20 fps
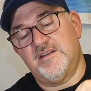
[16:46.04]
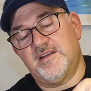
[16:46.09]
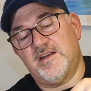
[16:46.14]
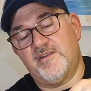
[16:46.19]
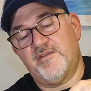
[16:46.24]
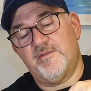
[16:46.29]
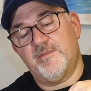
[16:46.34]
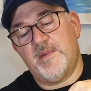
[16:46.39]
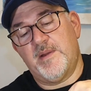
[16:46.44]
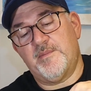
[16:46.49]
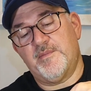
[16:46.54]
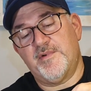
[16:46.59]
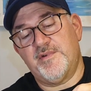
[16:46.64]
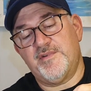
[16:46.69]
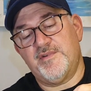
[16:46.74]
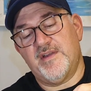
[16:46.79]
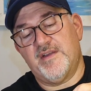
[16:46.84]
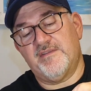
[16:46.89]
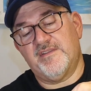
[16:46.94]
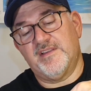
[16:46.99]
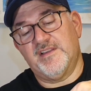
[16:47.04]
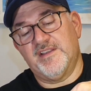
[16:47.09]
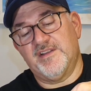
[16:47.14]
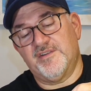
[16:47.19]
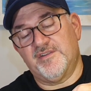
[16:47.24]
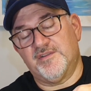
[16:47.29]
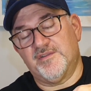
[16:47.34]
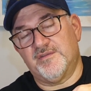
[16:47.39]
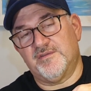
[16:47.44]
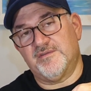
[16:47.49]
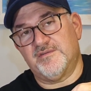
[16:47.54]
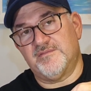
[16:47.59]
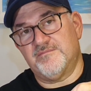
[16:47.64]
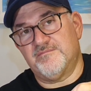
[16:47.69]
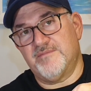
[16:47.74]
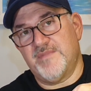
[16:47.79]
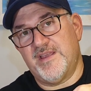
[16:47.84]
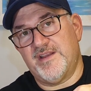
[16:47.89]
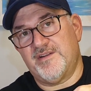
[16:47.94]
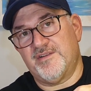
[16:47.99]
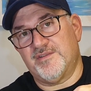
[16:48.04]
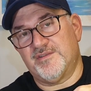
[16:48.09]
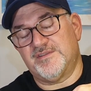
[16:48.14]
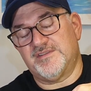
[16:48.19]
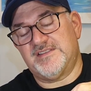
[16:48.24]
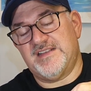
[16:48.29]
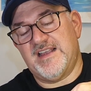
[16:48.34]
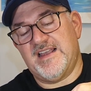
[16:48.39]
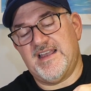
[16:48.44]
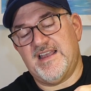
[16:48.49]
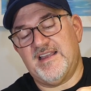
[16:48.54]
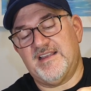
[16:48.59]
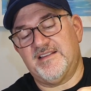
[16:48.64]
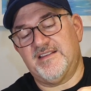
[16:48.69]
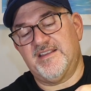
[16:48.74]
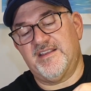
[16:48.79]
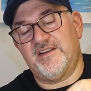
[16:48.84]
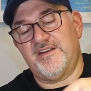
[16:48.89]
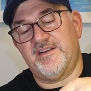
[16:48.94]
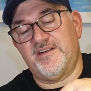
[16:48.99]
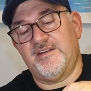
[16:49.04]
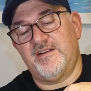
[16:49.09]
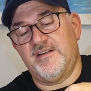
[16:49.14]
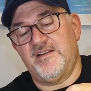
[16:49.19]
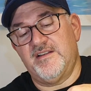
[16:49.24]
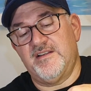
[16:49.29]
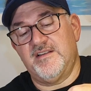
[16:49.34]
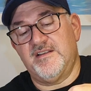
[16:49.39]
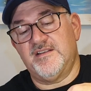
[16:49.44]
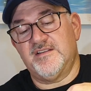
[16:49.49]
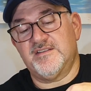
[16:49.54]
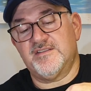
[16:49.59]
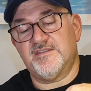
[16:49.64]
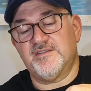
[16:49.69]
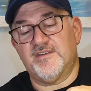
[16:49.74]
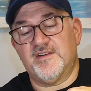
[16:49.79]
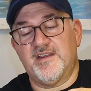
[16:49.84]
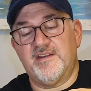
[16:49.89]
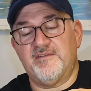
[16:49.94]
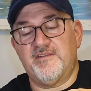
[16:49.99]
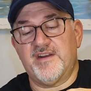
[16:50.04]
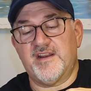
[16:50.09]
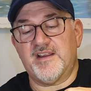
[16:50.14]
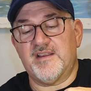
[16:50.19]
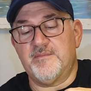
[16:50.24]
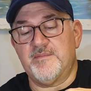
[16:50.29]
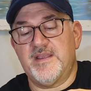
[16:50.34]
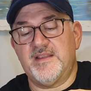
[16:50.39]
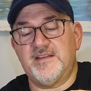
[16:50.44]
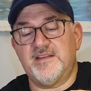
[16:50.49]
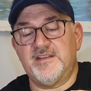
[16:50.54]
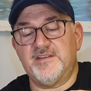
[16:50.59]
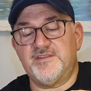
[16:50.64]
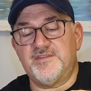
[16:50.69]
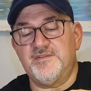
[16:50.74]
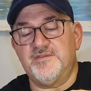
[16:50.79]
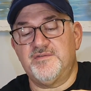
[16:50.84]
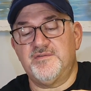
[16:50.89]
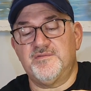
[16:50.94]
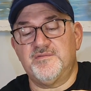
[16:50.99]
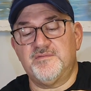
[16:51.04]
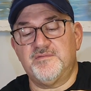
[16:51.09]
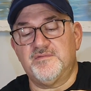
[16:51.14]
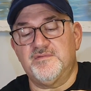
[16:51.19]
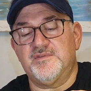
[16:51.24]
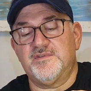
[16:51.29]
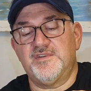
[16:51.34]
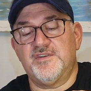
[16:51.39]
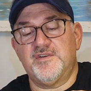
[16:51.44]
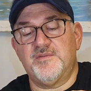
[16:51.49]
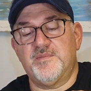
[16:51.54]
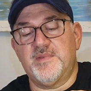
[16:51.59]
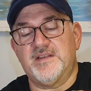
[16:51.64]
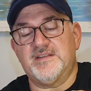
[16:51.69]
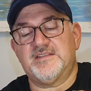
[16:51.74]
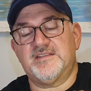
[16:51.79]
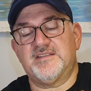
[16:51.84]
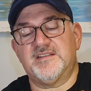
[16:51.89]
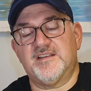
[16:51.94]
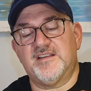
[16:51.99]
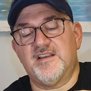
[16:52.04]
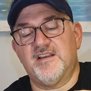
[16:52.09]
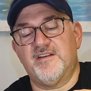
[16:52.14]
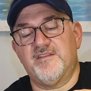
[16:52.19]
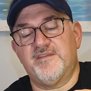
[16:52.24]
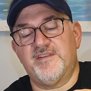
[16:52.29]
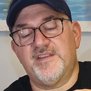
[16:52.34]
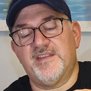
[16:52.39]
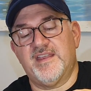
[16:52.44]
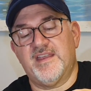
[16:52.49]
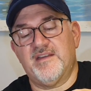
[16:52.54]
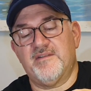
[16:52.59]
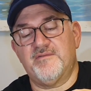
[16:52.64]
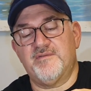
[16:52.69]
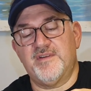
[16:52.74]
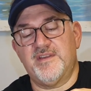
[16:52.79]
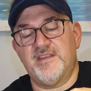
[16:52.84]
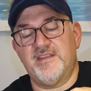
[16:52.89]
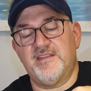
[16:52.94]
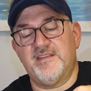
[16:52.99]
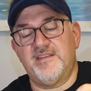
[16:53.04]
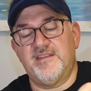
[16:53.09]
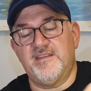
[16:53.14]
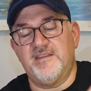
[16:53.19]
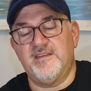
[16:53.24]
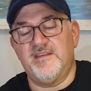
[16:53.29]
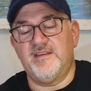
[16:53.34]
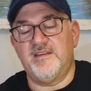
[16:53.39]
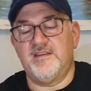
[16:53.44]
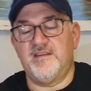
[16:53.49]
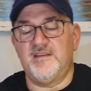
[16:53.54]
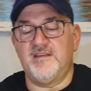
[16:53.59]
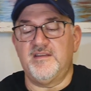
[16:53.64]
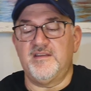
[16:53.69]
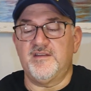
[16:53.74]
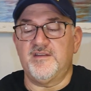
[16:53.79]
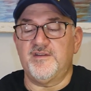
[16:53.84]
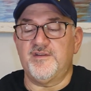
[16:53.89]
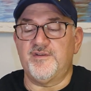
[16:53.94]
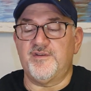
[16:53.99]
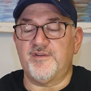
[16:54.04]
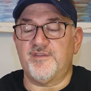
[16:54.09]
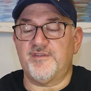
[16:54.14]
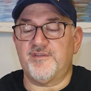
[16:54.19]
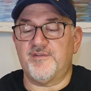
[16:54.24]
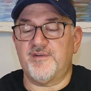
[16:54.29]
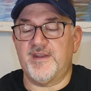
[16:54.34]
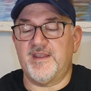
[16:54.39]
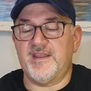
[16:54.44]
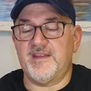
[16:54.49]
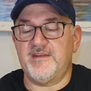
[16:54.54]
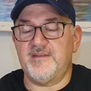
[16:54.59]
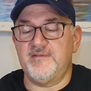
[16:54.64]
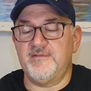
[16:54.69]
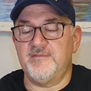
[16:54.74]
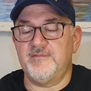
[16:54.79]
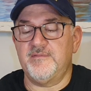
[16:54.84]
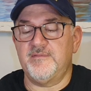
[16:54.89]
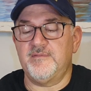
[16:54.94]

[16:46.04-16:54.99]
Now remember, you have a little metal tag there. So I recommend that you do your best to cover that with your thread,